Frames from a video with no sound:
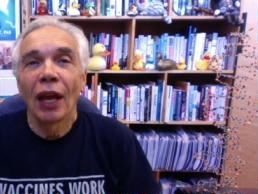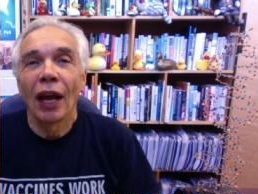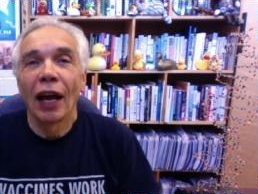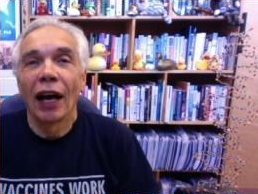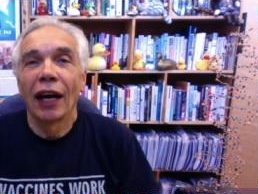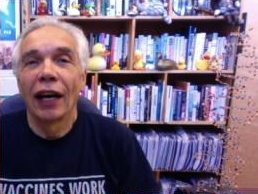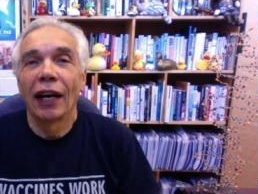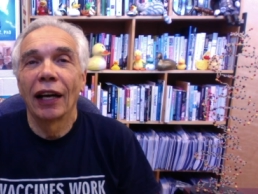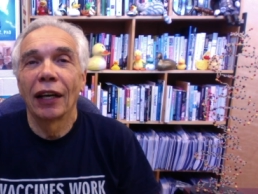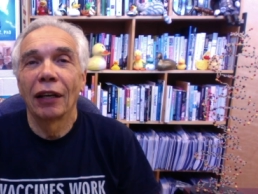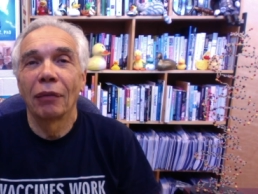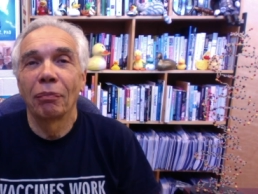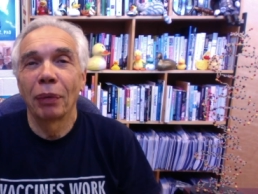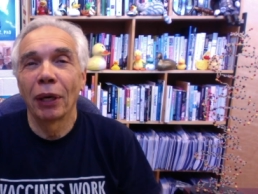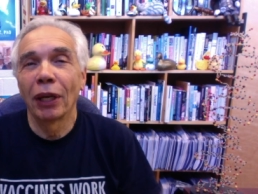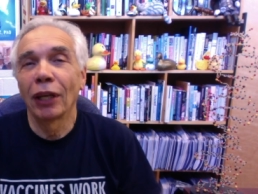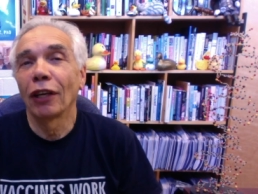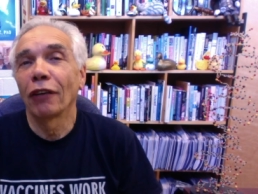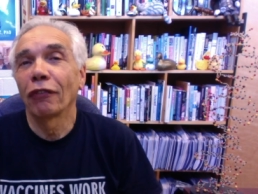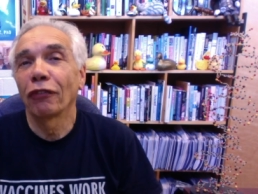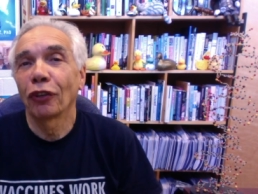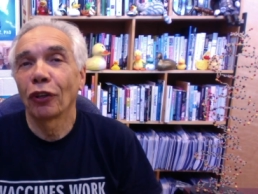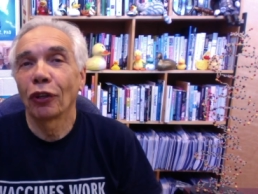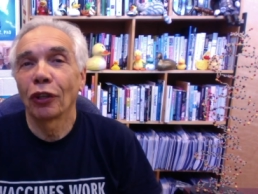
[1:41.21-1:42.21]
Bill,
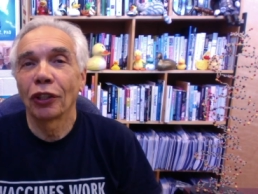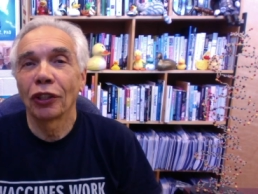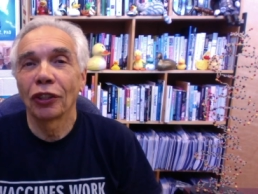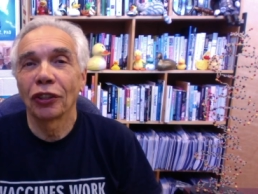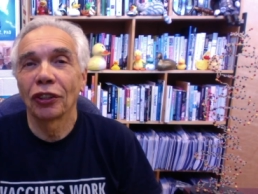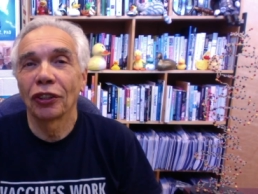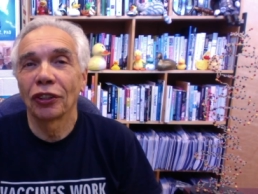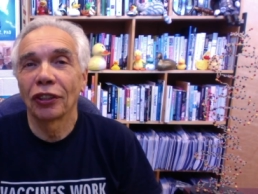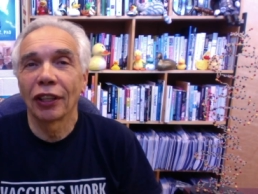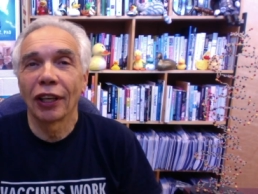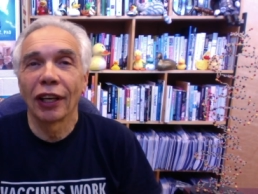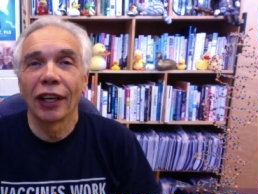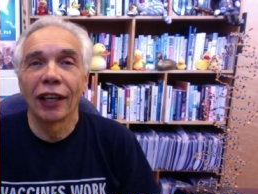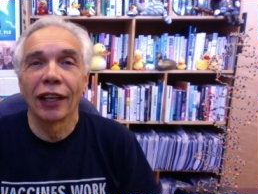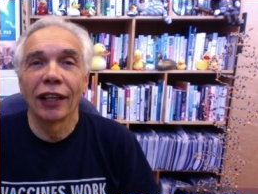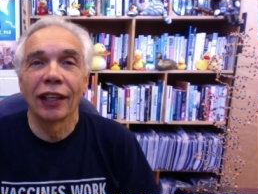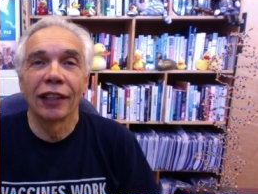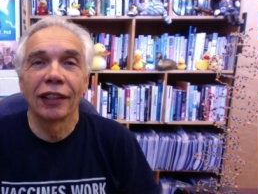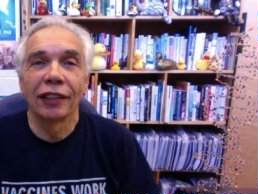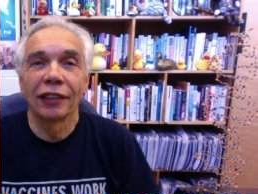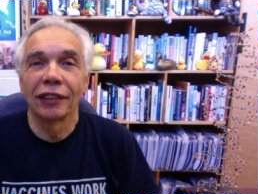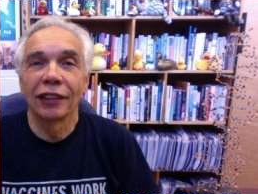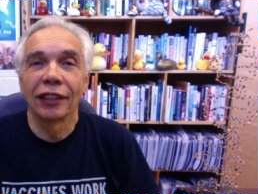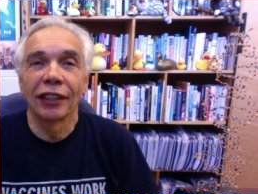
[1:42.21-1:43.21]
of course,
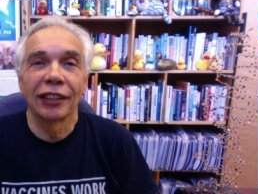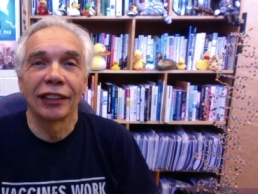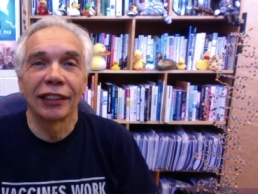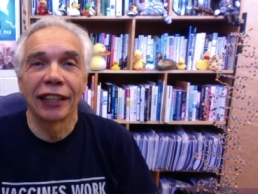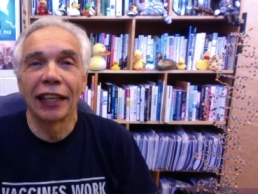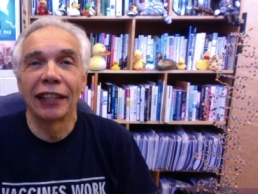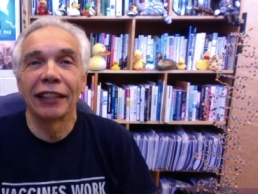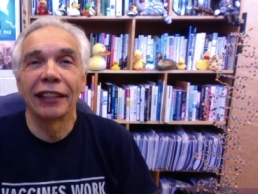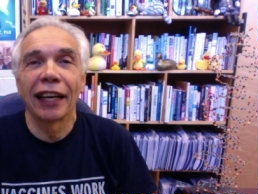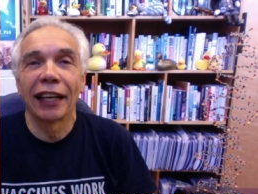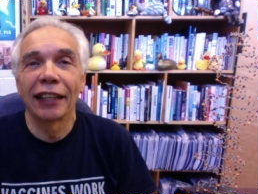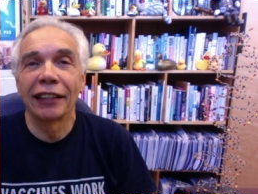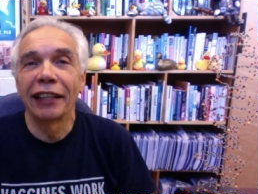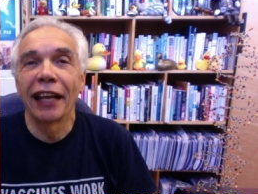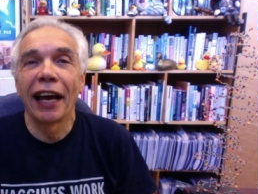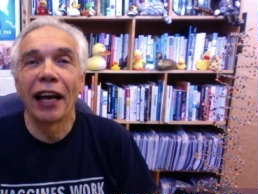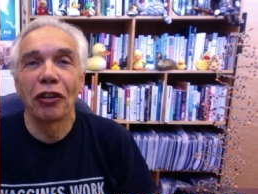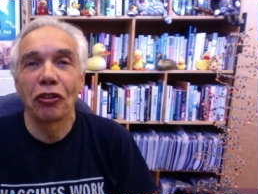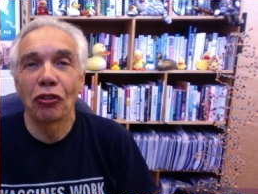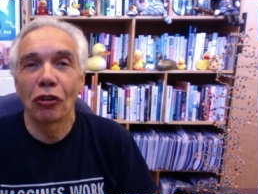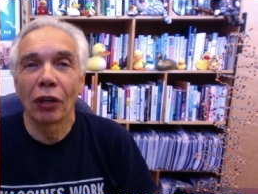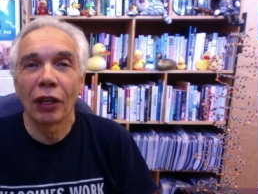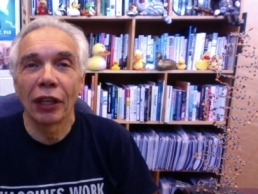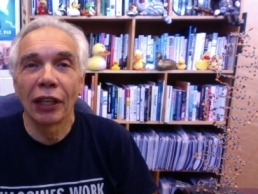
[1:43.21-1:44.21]
said that
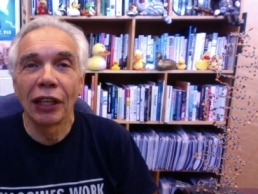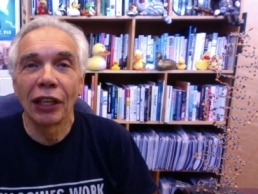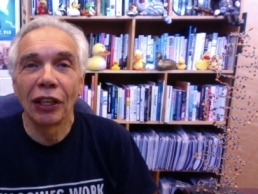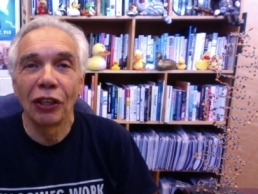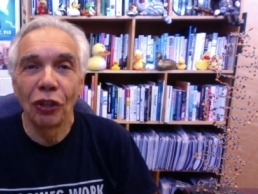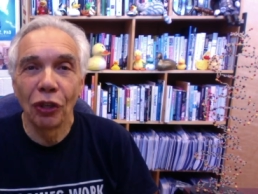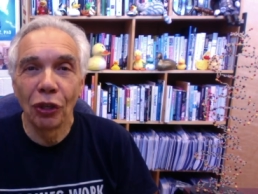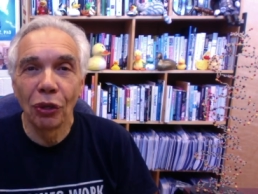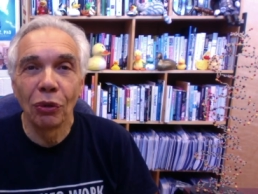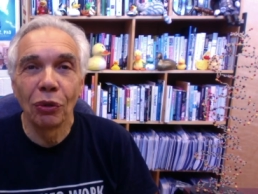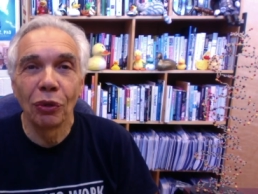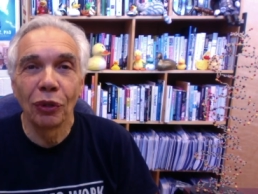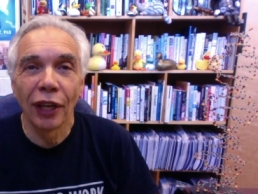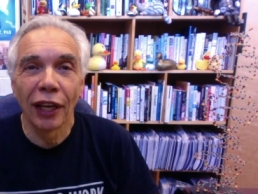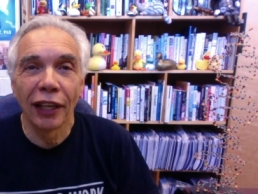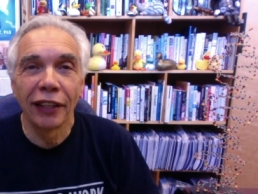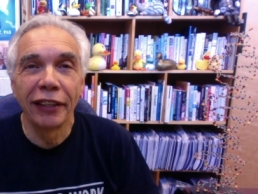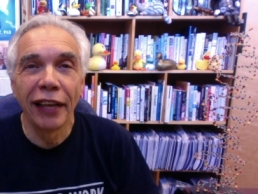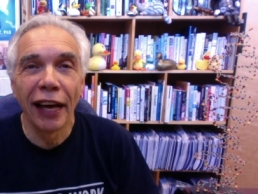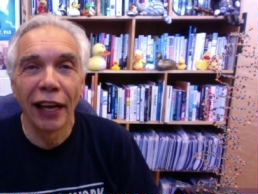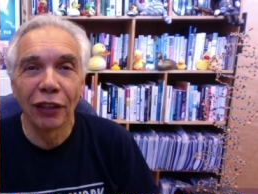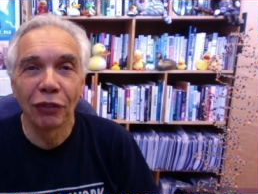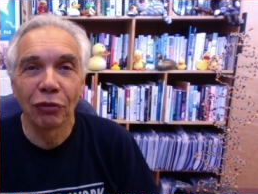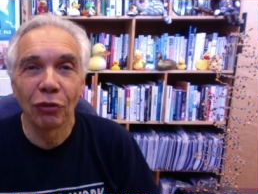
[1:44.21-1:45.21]
naturally he knew that
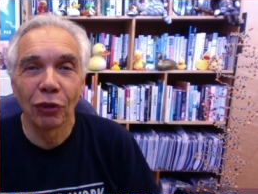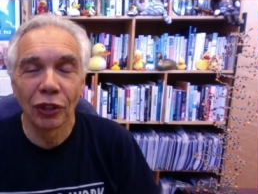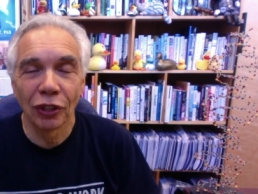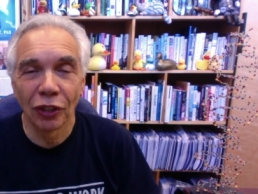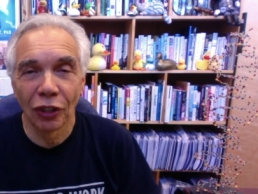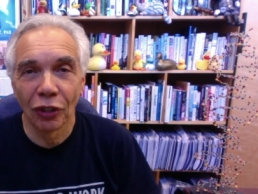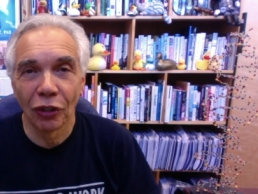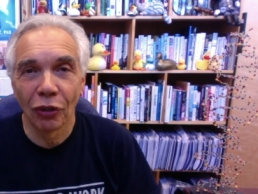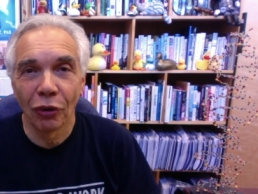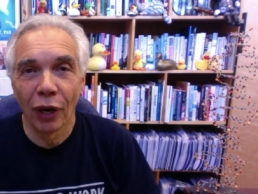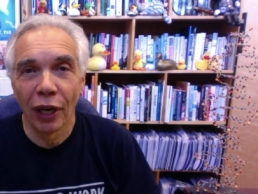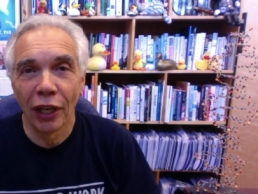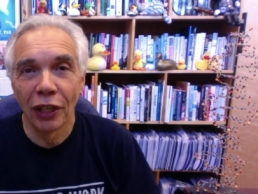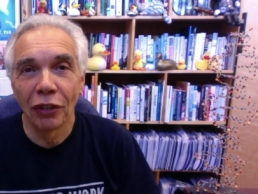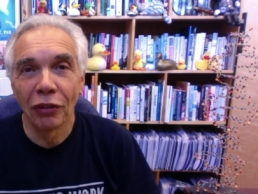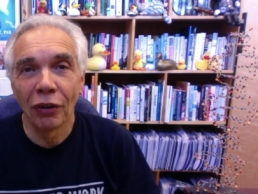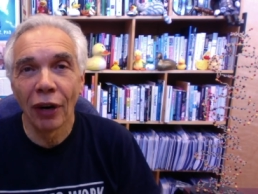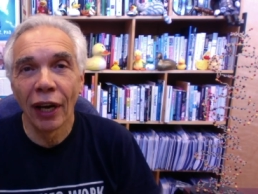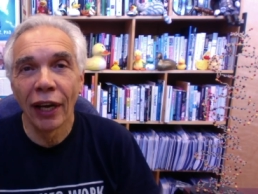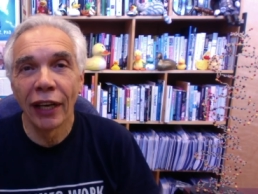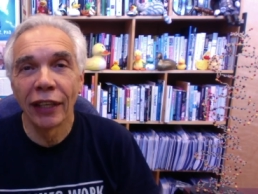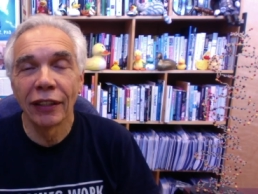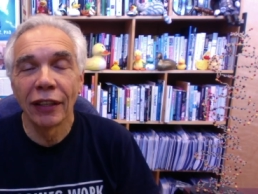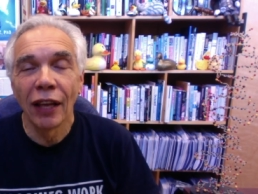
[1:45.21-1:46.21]
that wasn't quite
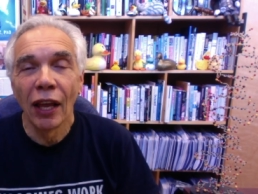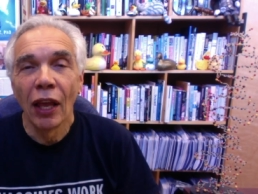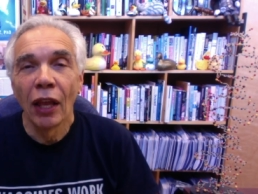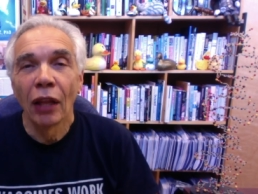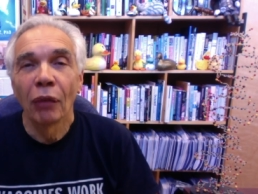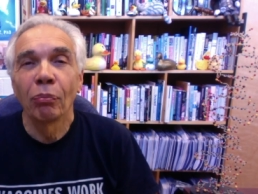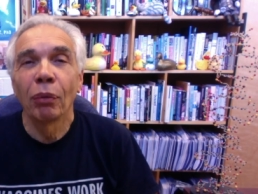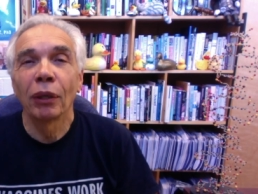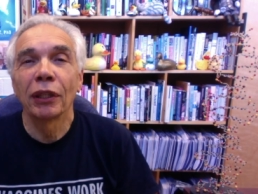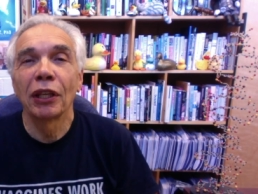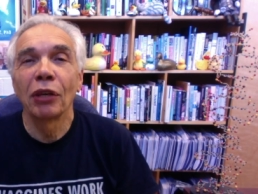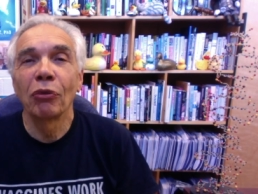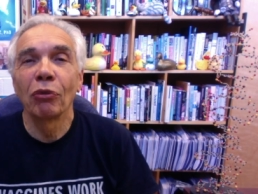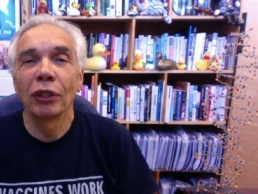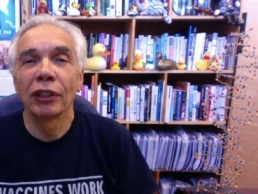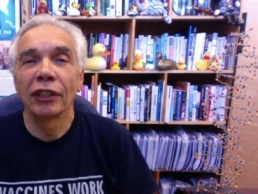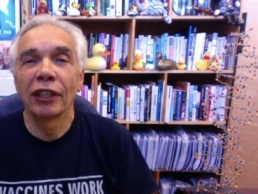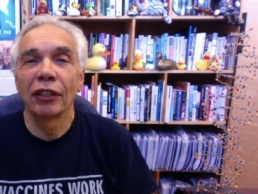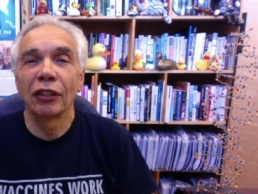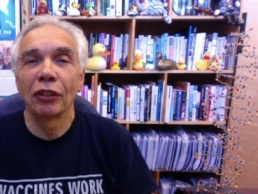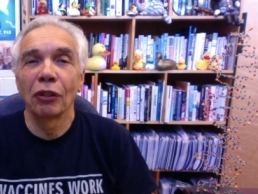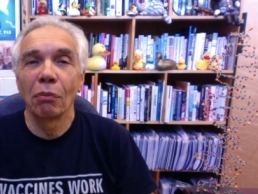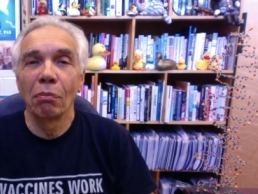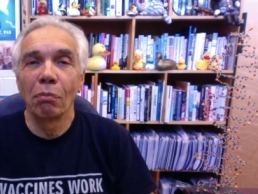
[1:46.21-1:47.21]
right, but he was
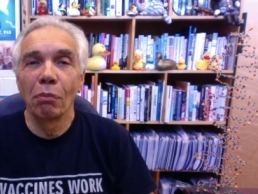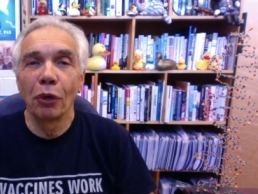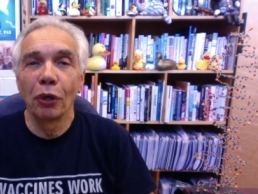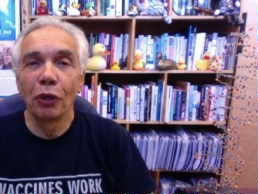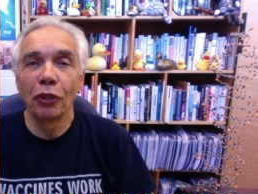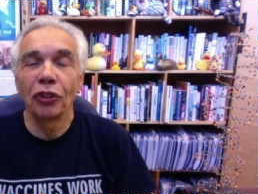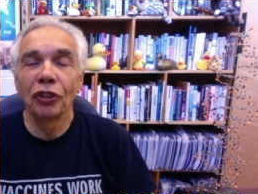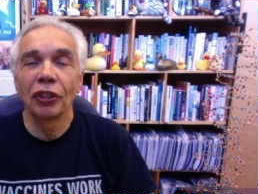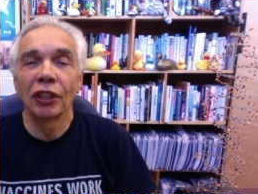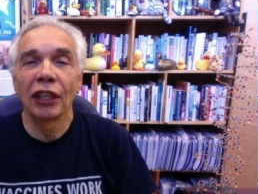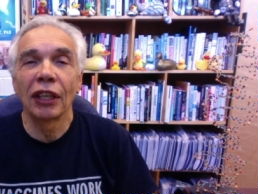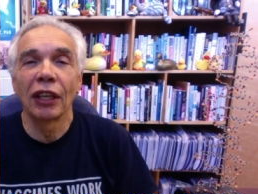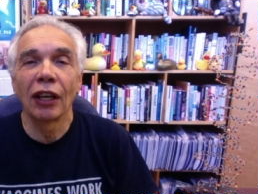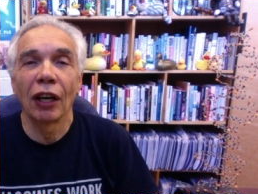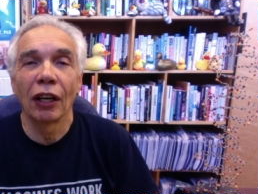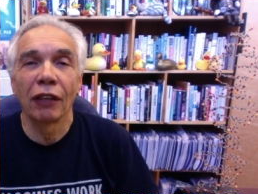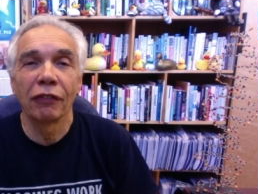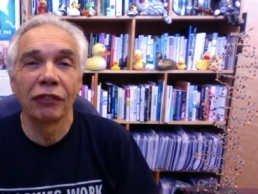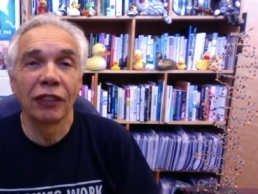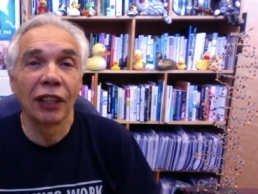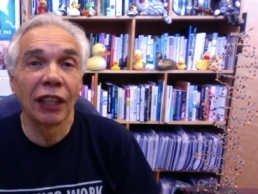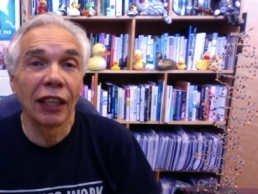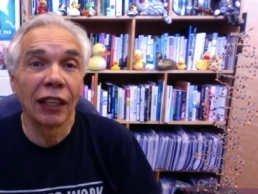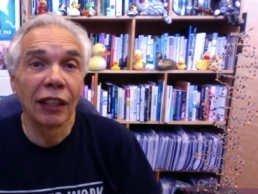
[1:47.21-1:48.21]
at the mercy
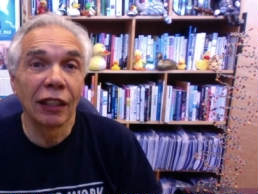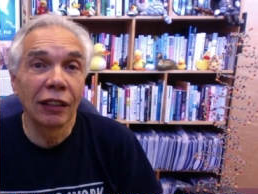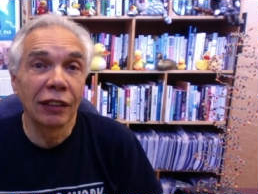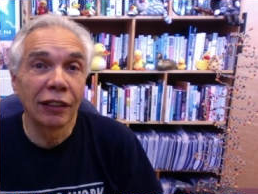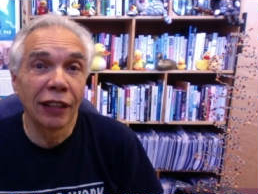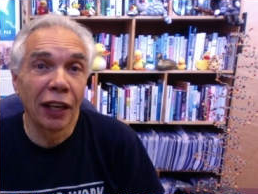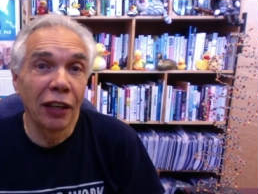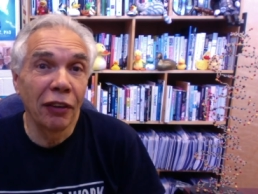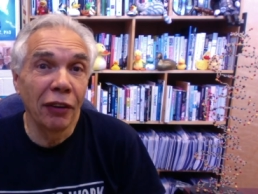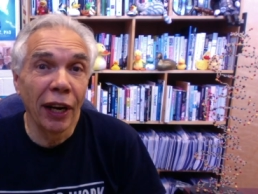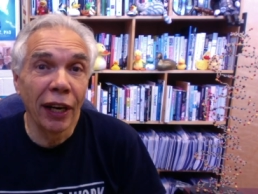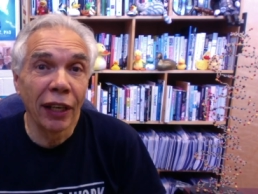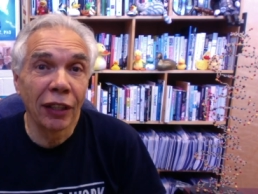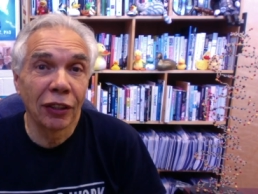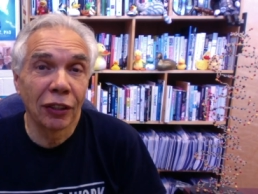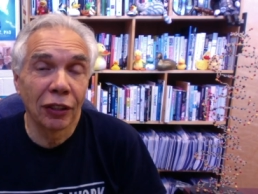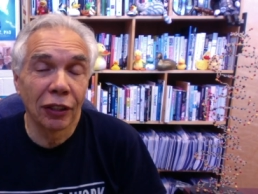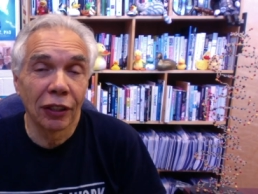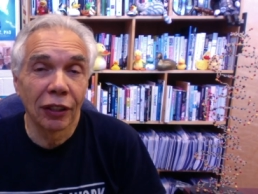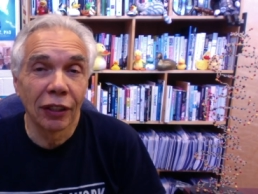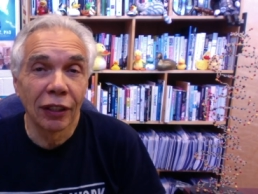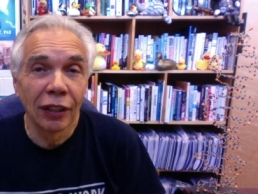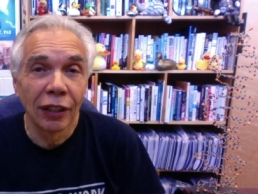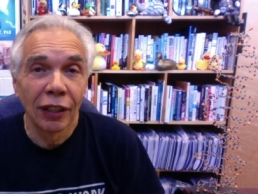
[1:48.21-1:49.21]
of the
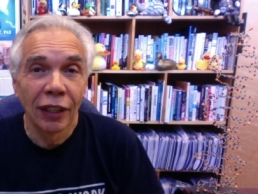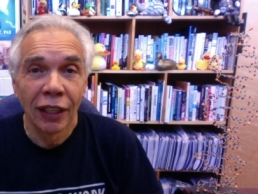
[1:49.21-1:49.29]
director.